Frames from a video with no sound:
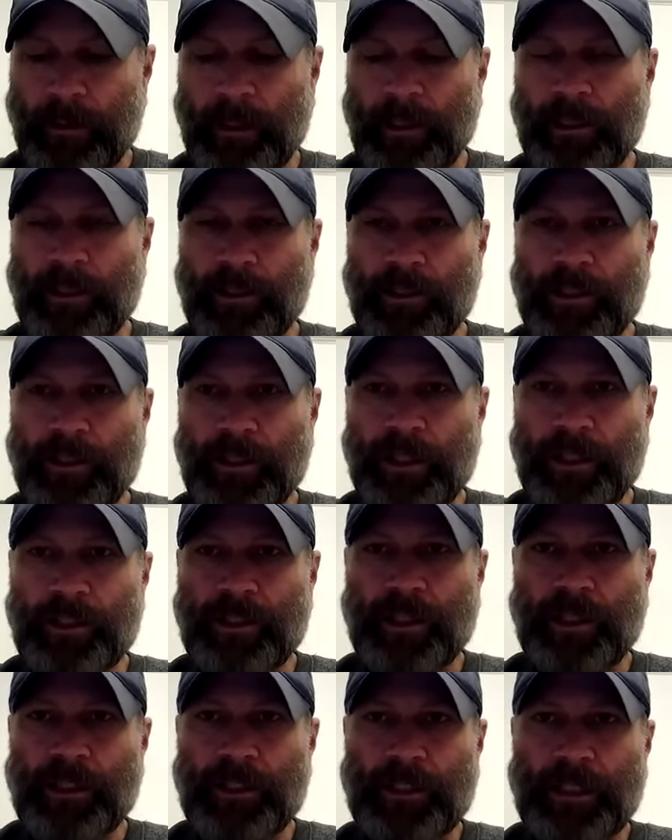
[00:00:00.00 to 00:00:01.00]

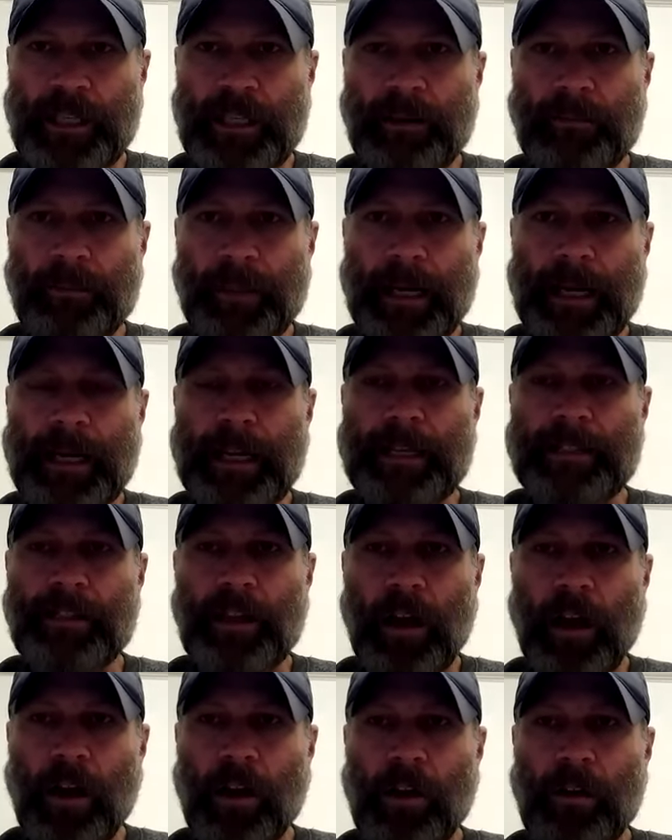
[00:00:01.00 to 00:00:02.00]
Consistency pays
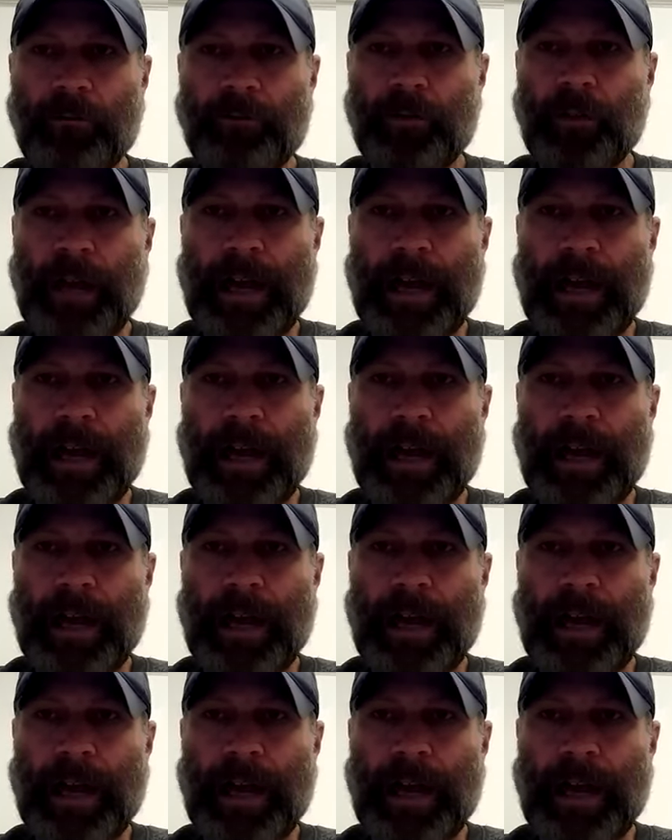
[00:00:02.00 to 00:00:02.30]
off. You